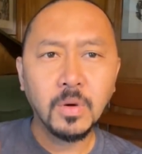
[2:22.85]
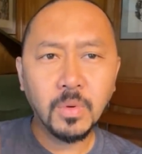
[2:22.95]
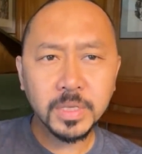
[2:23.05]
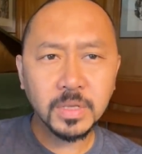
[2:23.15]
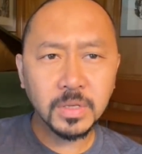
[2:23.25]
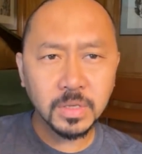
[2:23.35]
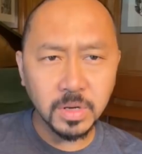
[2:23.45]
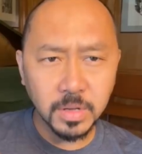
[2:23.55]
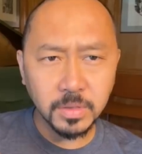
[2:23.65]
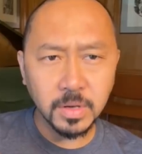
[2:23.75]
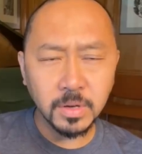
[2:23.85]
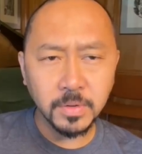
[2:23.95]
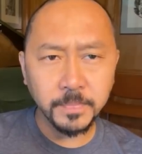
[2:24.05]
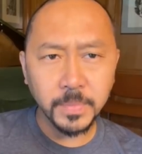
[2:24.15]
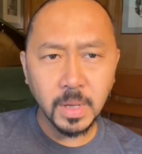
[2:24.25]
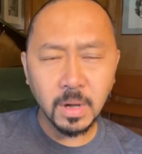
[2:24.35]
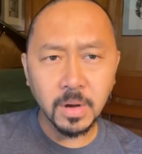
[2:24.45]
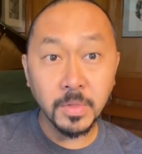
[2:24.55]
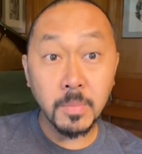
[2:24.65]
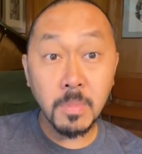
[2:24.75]
What's concerning, though,
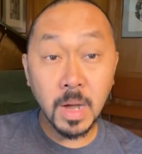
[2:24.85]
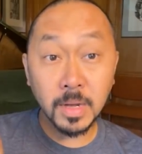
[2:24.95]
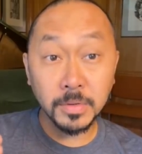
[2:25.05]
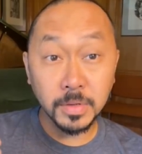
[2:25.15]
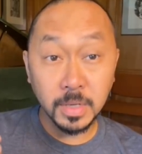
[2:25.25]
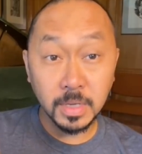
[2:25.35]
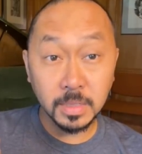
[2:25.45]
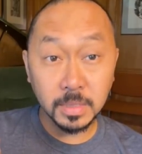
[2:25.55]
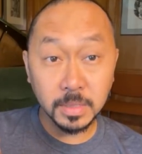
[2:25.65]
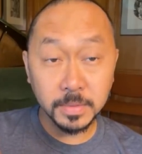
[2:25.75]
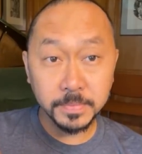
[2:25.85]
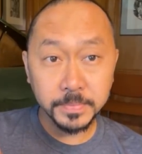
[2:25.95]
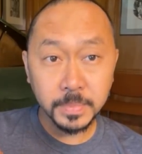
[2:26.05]
are the milder cases.